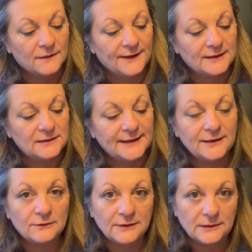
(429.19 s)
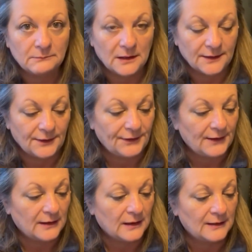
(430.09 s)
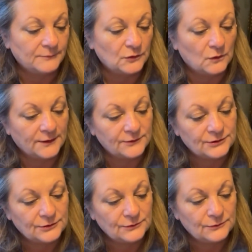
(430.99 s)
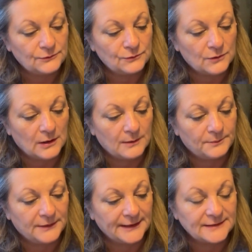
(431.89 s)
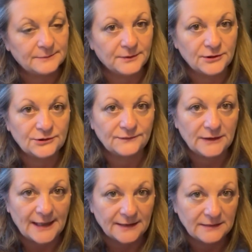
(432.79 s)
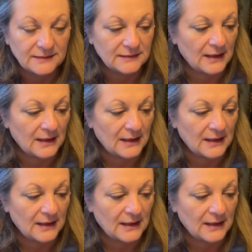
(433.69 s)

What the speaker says: Then later in the month, I'm going to plant a bunch of lettuce,